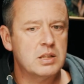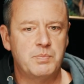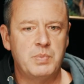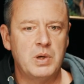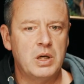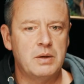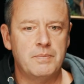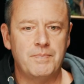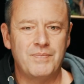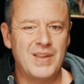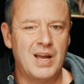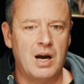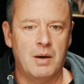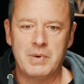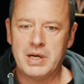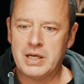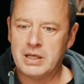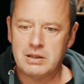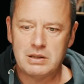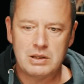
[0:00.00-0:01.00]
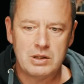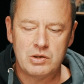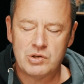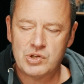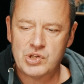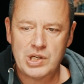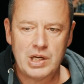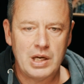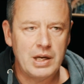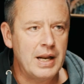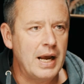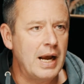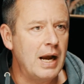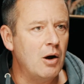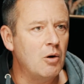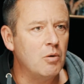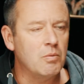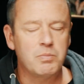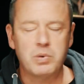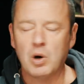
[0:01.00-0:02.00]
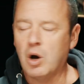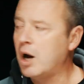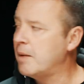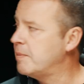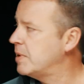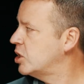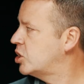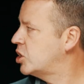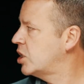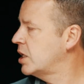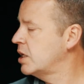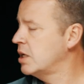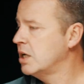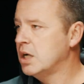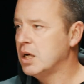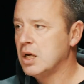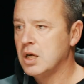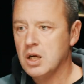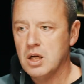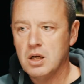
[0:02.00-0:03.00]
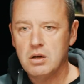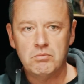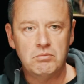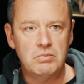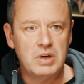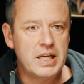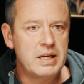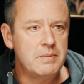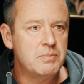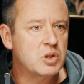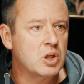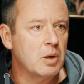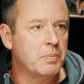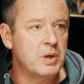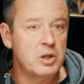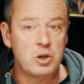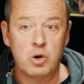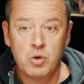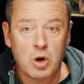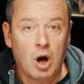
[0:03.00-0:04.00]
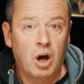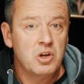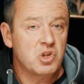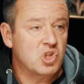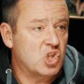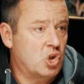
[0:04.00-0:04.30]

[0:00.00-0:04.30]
But I mean, you see her now, blimey, she leaps up and you can't